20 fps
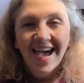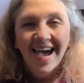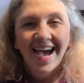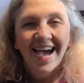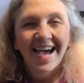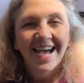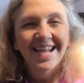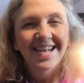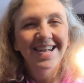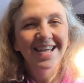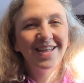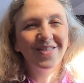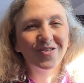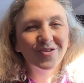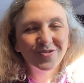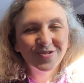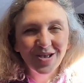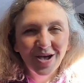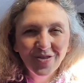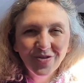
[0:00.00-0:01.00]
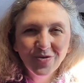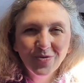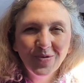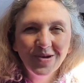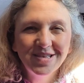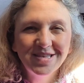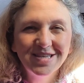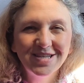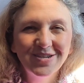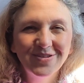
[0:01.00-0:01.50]
And there's other
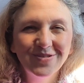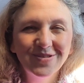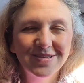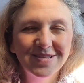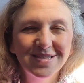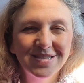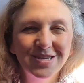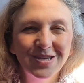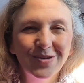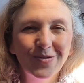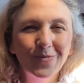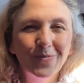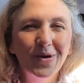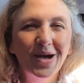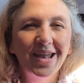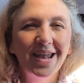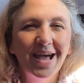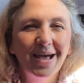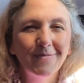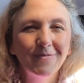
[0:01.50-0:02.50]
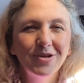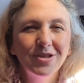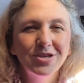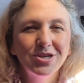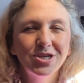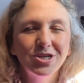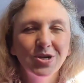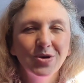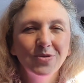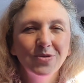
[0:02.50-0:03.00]
ways to do this too, but I'm going to
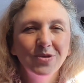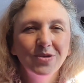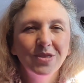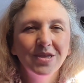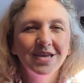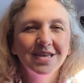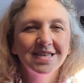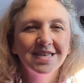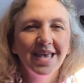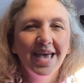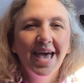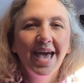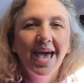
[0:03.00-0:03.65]
show you this.